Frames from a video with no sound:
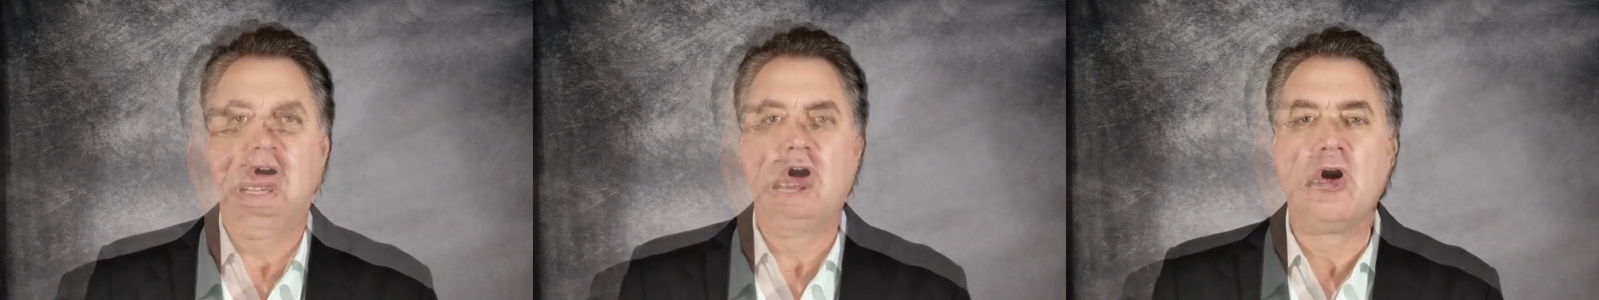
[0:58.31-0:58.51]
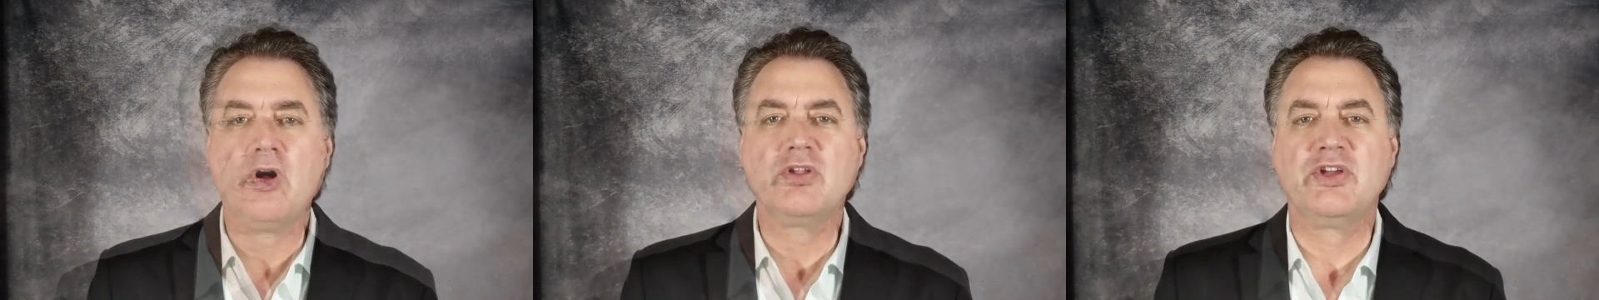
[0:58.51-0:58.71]

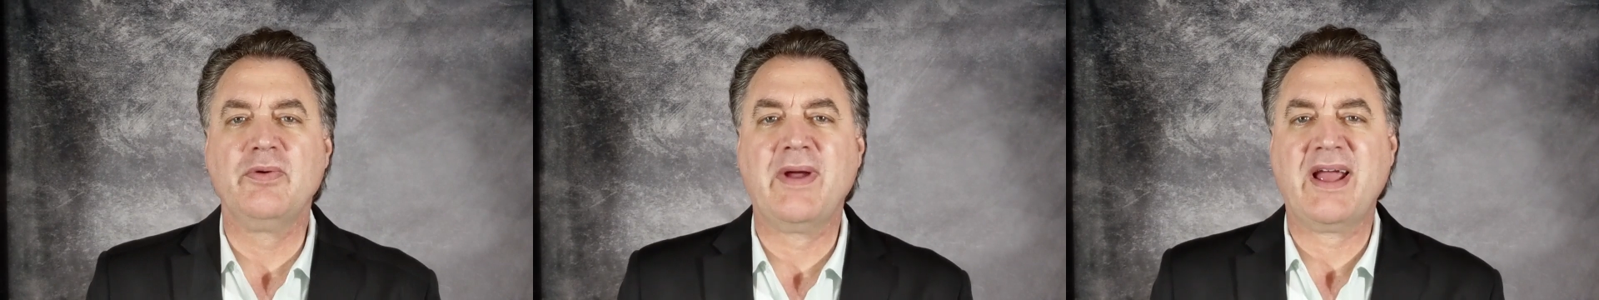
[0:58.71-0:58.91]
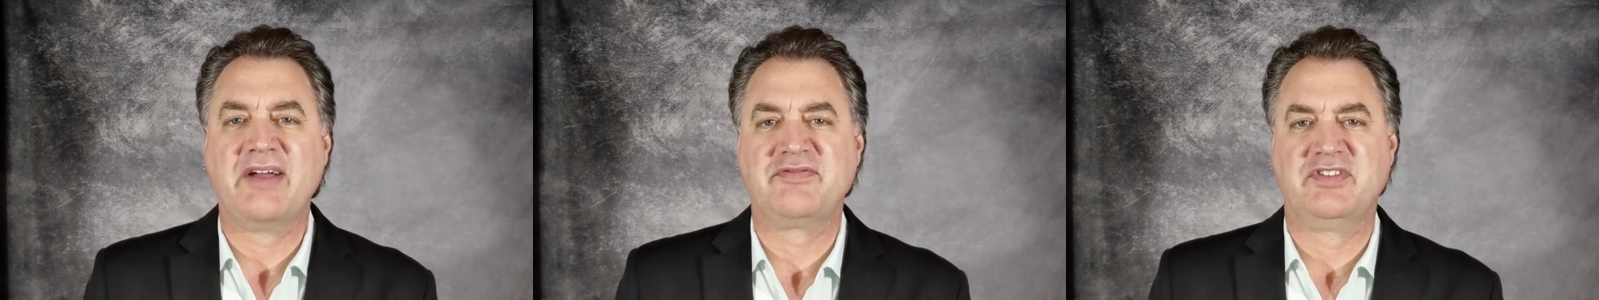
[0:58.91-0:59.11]
All
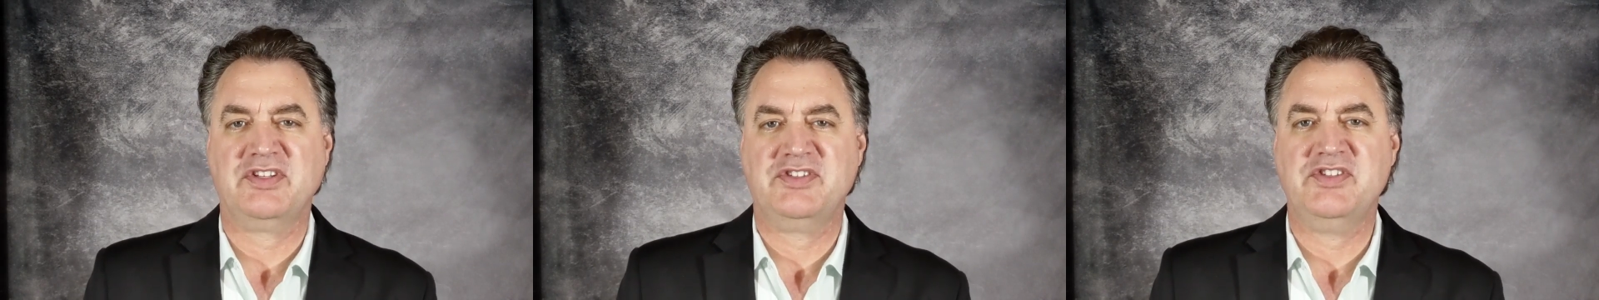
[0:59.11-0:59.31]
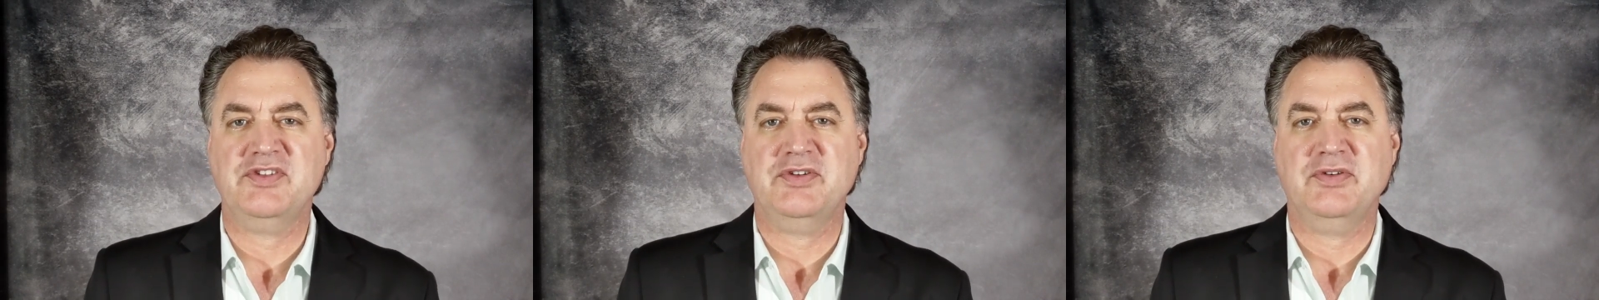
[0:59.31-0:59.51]
you have to
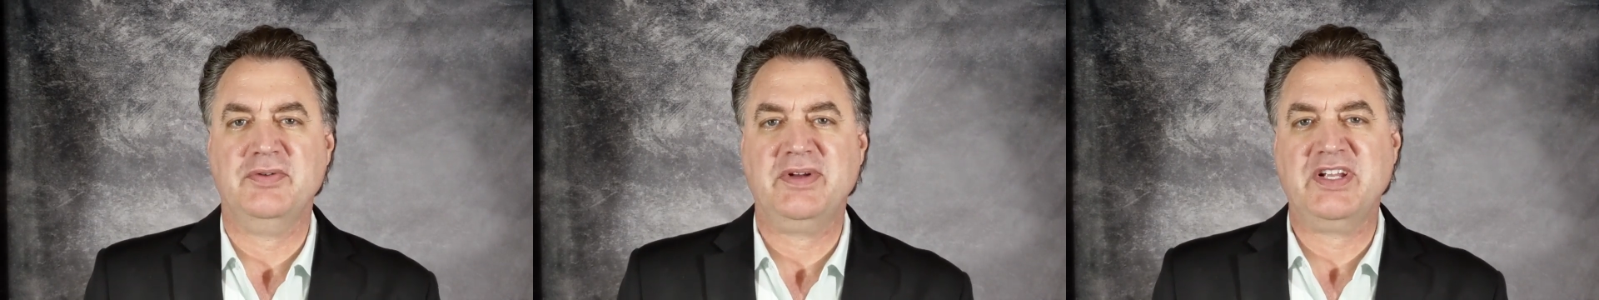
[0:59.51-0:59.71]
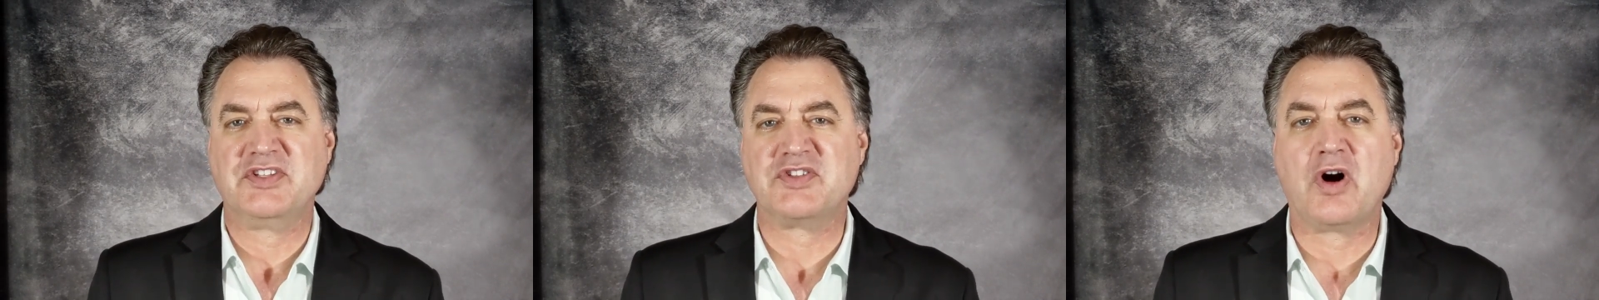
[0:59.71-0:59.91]

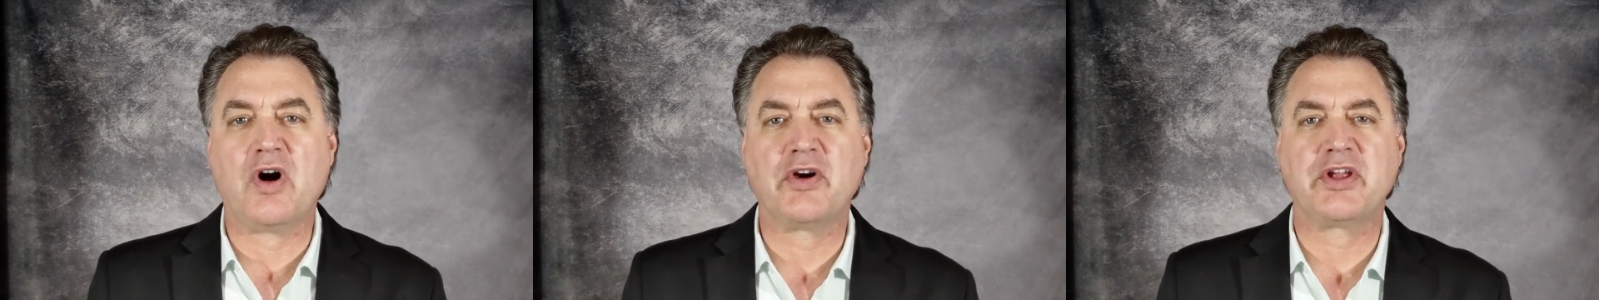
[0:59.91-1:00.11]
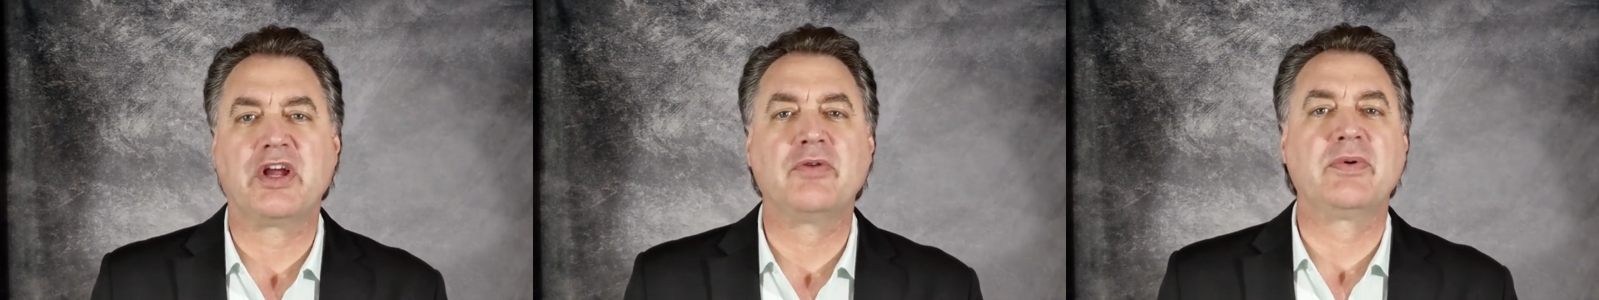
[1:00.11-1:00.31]
do is
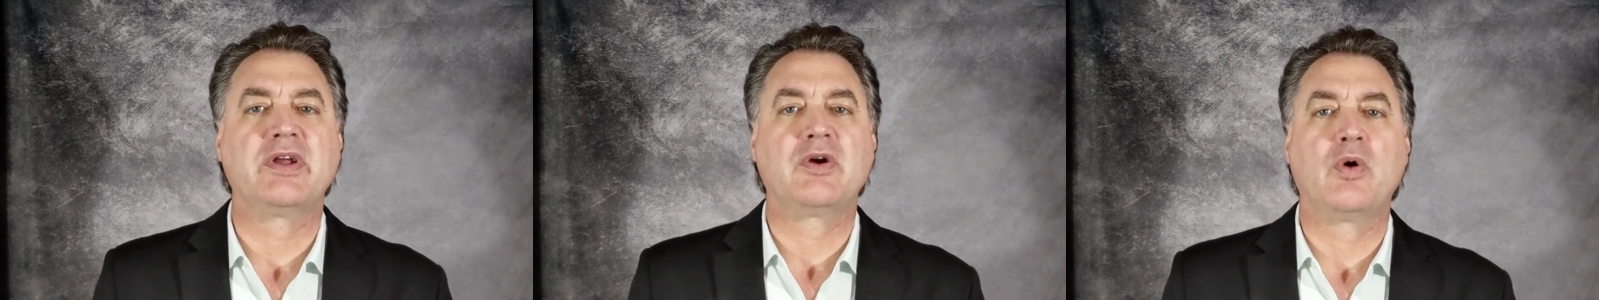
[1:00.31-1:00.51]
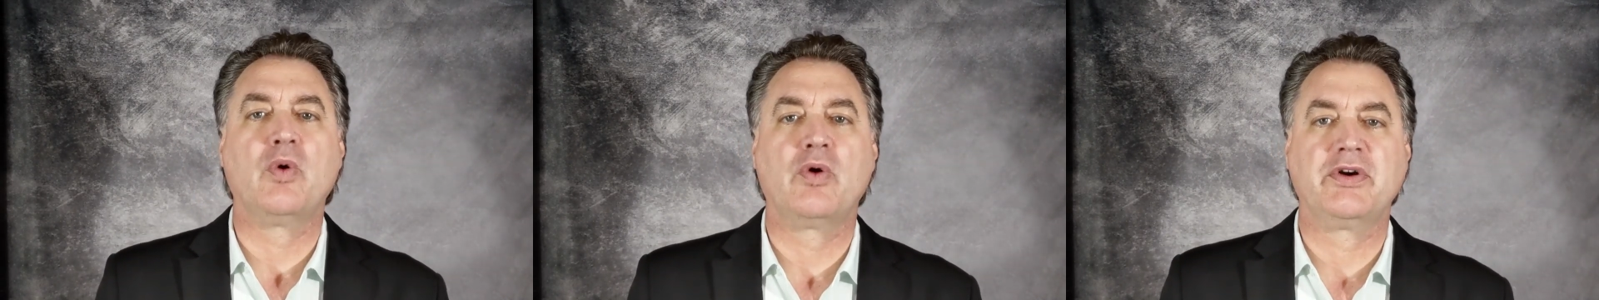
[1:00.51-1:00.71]
audio
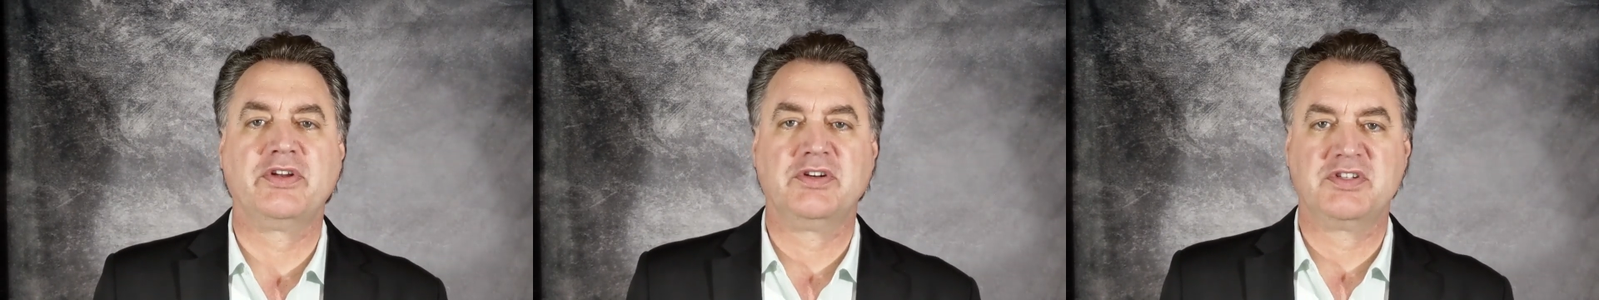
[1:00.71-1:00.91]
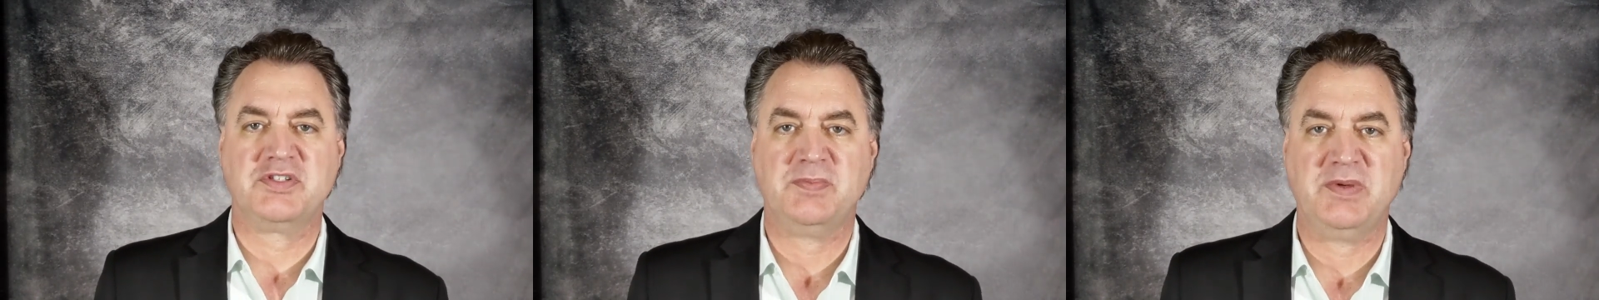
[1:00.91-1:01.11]
record
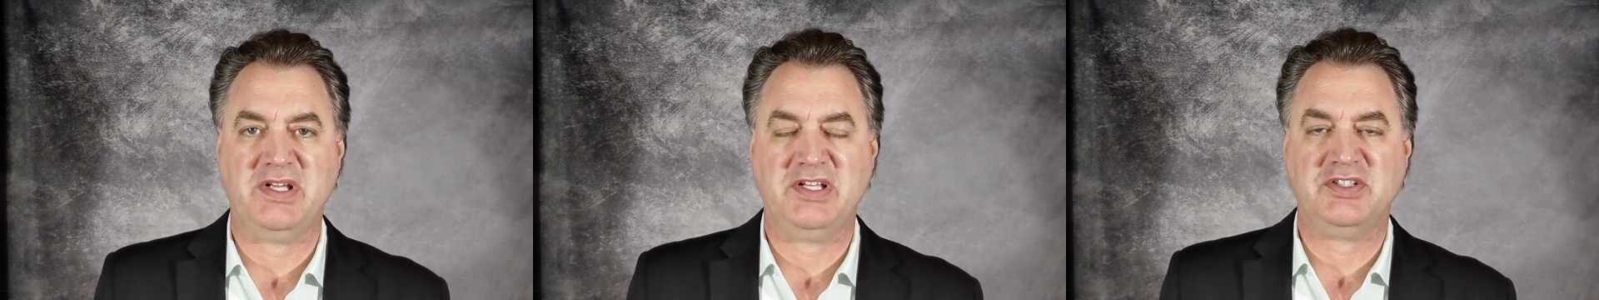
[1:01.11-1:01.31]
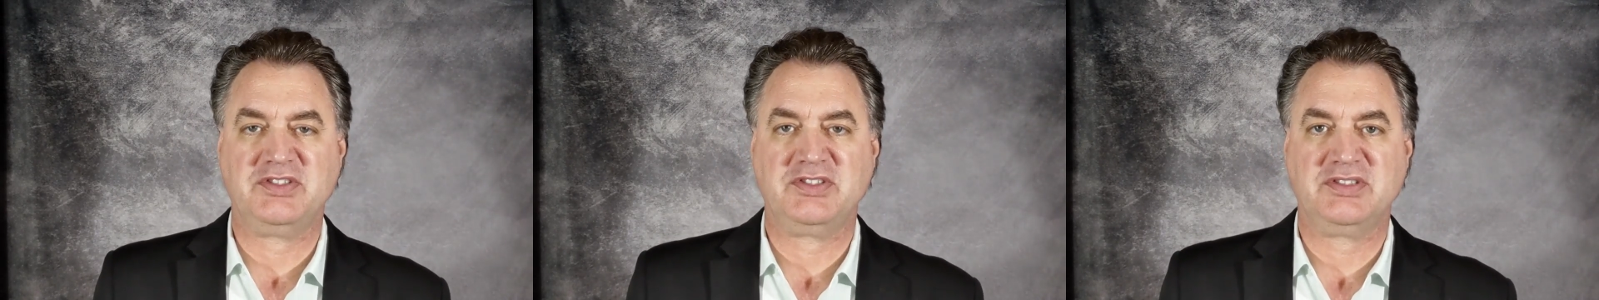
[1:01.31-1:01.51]
your
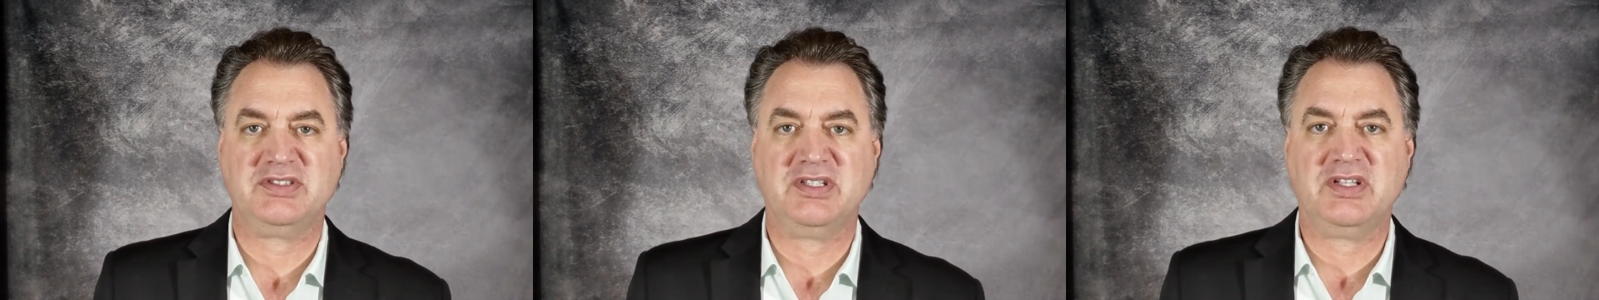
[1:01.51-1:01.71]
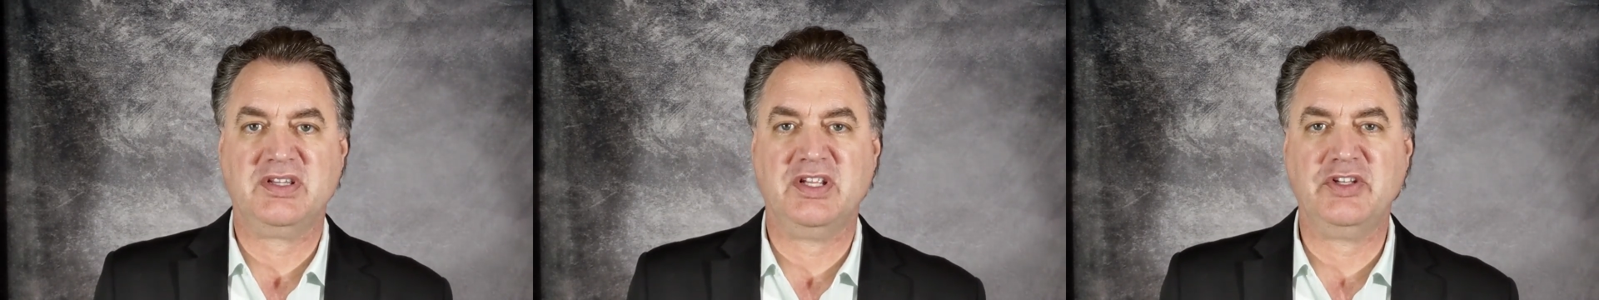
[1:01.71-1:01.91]
speech.